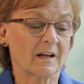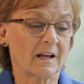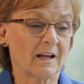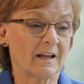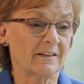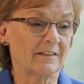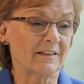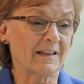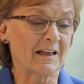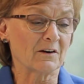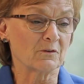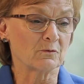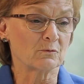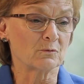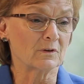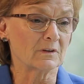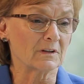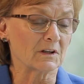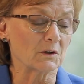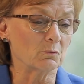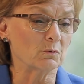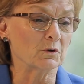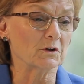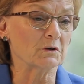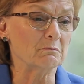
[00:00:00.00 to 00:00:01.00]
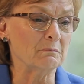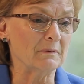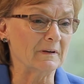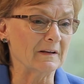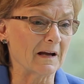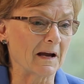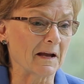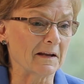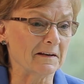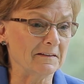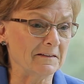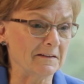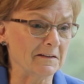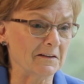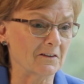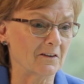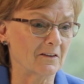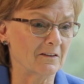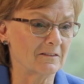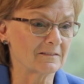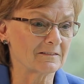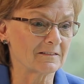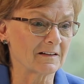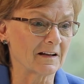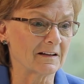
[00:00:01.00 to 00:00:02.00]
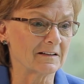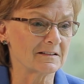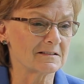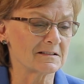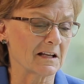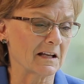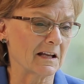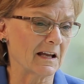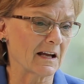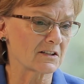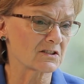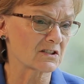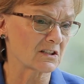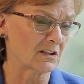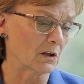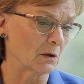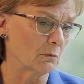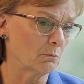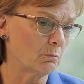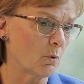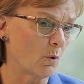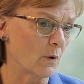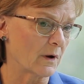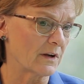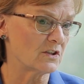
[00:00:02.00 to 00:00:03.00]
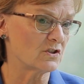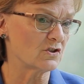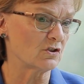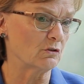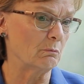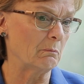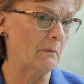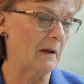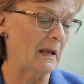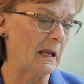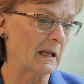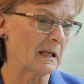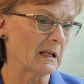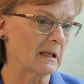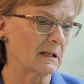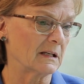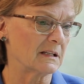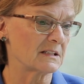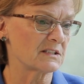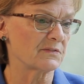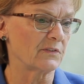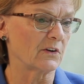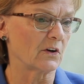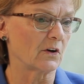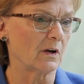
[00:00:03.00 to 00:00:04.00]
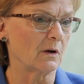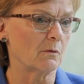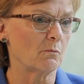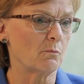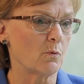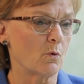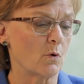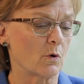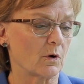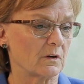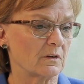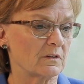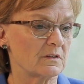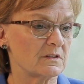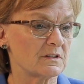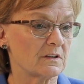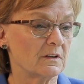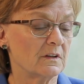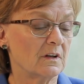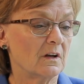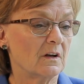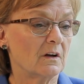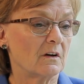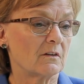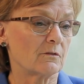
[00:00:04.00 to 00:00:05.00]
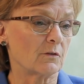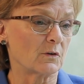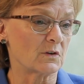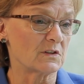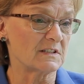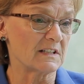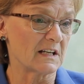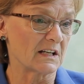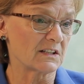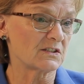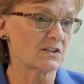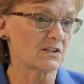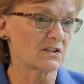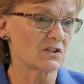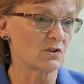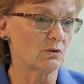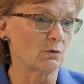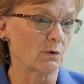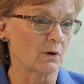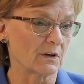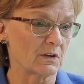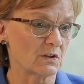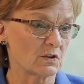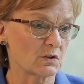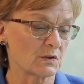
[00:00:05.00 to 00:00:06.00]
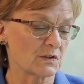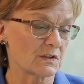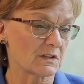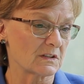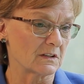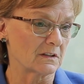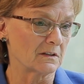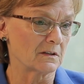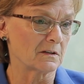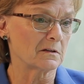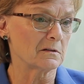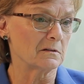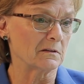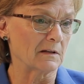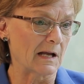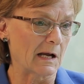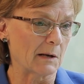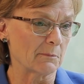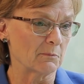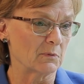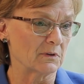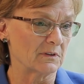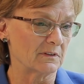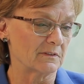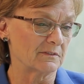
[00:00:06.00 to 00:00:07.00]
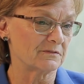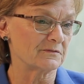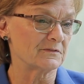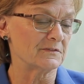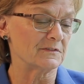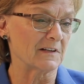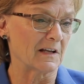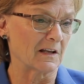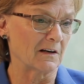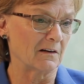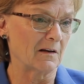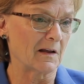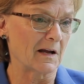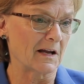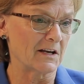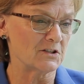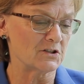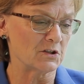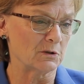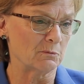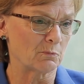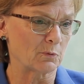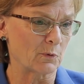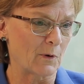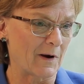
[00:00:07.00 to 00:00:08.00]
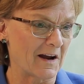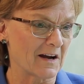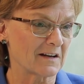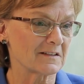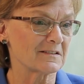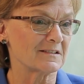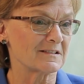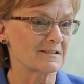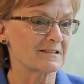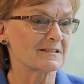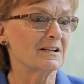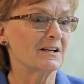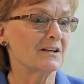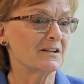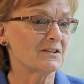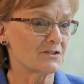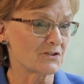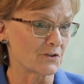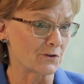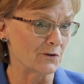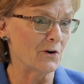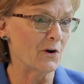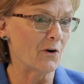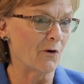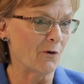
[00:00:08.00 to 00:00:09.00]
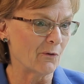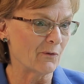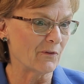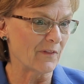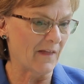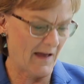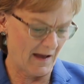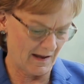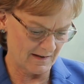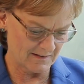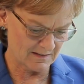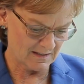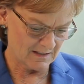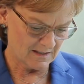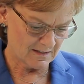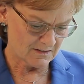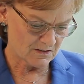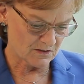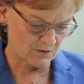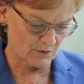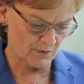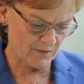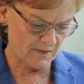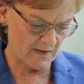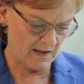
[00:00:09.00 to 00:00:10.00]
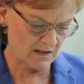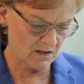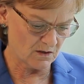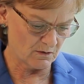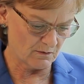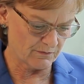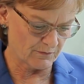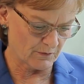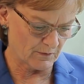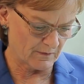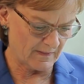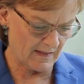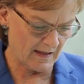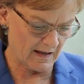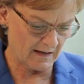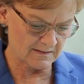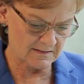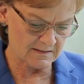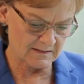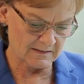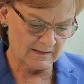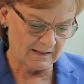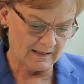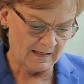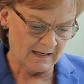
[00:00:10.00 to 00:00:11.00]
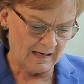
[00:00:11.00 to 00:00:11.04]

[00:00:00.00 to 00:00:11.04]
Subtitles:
And that really would be ideal. That's an excellent point you make, and it's very important for dentists who are interested in collaborative dental hygiene practice to know that. So thank you for that.